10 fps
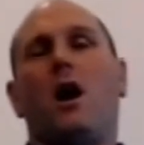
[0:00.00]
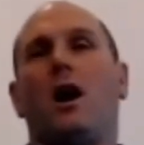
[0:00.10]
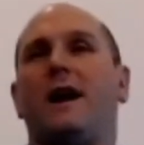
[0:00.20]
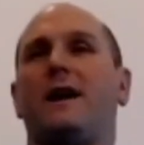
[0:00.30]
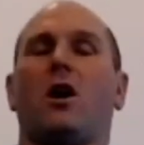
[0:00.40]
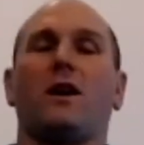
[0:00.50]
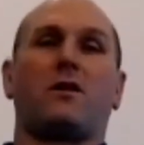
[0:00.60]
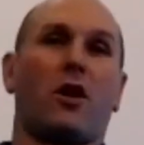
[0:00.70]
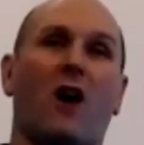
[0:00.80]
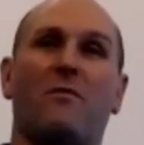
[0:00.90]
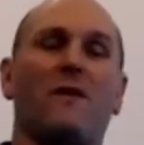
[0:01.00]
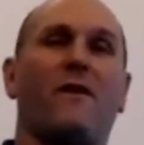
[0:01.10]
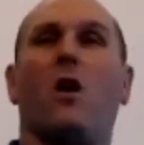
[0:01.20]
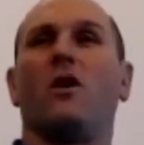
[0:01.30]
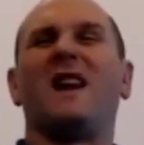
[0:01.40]
I turned off my
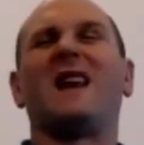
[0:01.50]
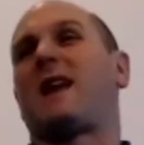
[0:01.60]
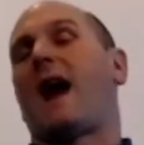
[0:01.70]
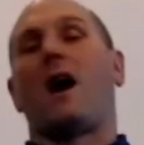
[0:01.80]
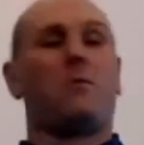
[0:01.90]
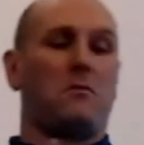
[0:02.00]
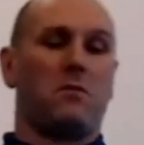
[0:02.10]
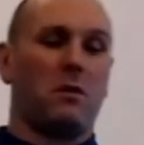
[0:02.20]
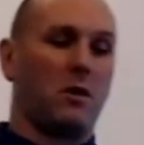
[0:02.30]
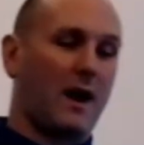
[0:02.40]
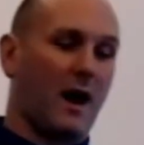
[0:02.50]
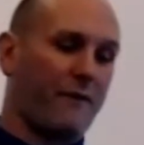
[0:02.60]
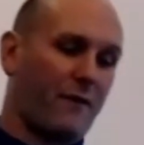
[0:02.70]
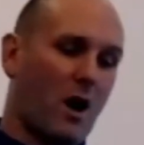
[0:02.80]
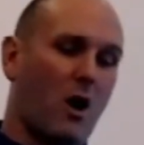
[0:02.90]
phone. I didn't care about my
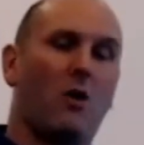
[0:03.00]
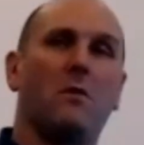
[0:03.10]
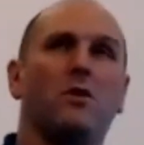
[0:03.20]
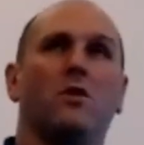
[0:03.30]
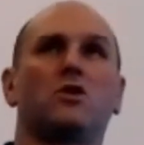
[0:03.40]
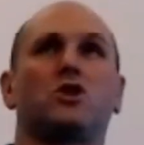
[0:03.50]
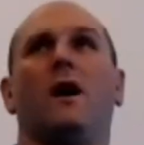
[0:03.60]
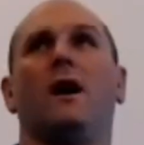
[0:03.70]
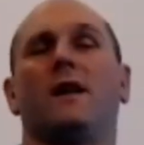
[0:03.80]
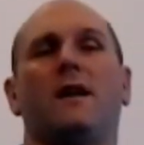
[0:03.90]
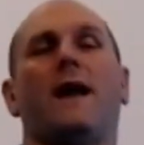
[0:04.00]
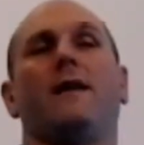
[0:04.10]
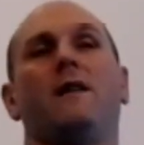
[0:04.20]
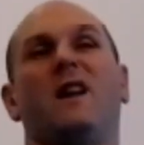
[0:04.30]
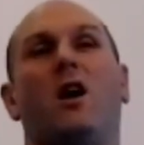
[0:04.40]
girlfriend at home, my young child.
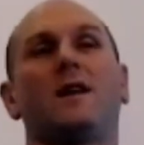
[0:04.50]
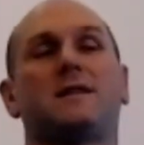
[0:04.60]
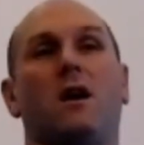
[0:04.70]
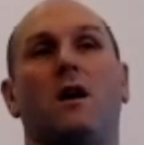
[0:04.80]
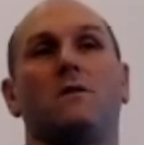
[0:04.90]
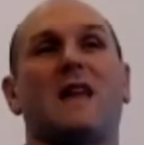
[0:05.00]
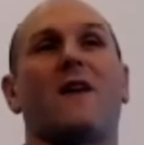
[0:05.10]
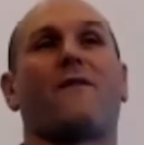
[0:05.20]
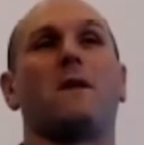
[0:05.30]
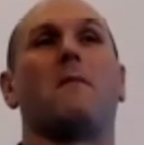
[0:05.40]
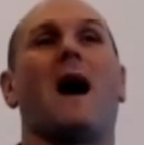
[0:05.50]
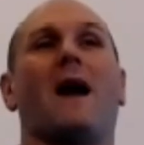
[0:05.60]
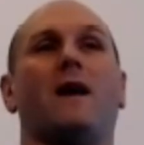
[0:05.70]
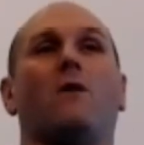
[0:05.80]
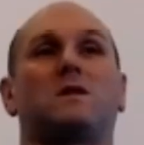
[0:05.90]
And in hindsight, I was definitely a
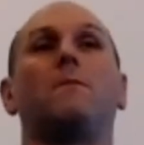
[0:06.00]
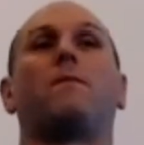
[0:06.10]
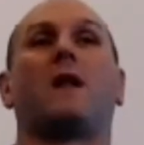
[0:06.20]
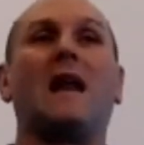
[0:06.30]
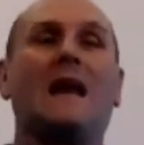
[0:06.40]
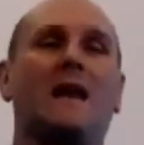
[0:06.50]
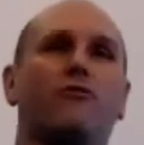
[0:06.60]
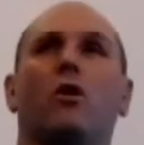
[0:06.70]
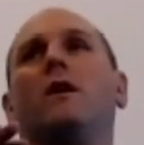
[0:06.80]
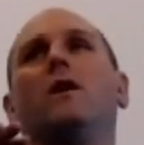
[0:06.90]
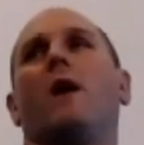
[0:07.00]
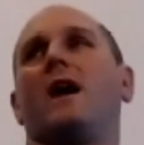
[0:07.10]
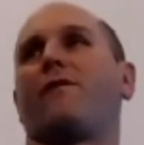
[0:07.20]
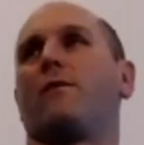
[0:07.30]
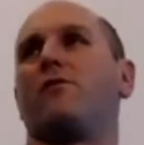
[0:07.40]
man that was completely running
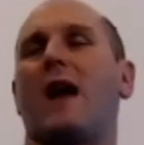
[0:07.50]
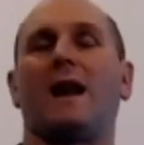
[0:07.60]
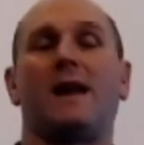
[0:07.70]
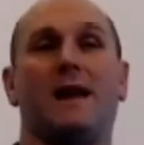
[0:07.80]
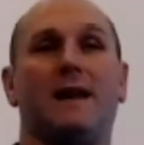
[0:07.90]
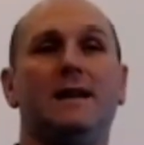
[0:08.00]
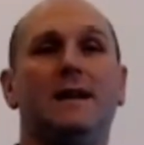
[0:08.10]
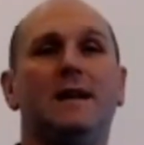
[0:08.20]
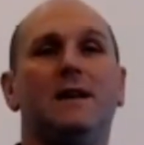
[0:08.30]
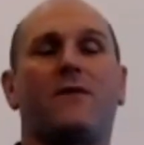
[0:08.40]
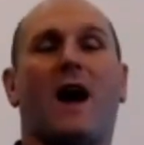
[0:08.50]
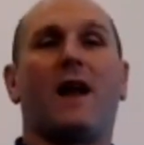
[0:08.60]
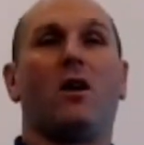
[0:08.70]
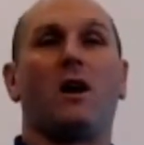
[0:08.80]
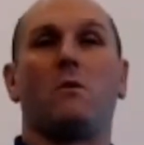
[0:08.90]
away from reality. And
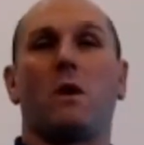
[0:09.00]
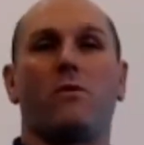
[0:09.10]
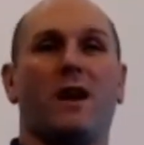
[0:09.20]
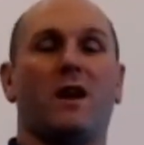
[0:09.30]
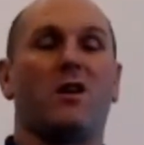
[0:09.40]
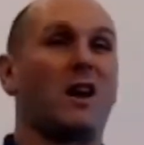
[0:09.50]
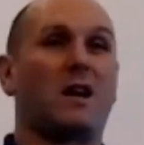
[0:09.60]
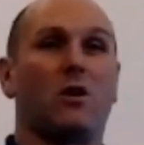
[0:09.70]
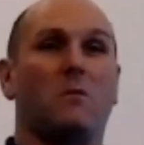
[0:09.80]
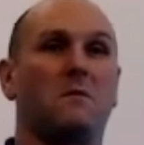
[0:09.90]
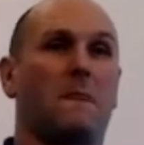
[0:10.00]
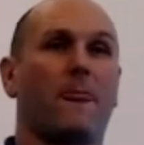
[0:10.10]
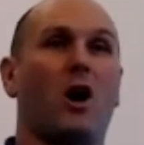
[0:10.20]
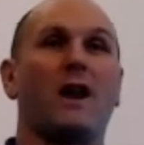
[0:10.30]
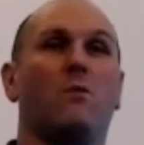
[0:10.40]
that night we were in a nightclub and
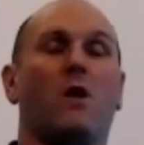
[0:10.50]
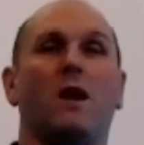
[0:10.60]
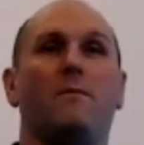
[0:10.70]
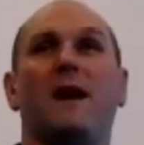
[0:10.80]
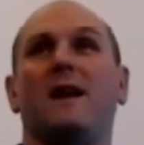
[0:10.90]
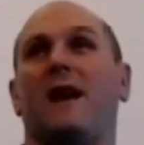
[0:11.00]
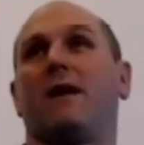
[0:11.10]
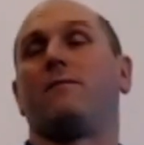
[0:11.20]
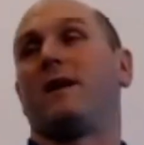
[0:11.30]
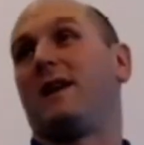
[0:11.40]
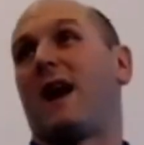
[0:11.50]
I didn't want to be there.